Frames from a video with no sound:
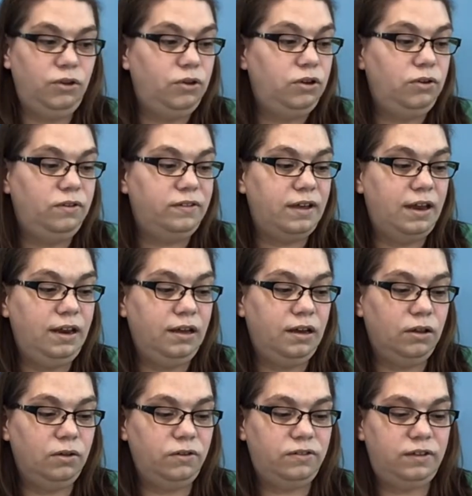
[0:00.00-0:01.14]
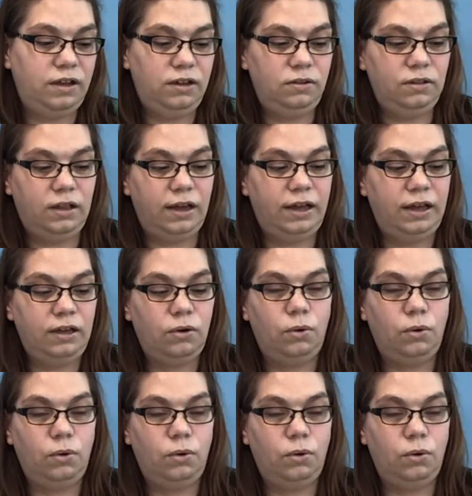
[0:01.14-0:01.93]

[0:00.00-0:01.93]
can use any color sand you'd like,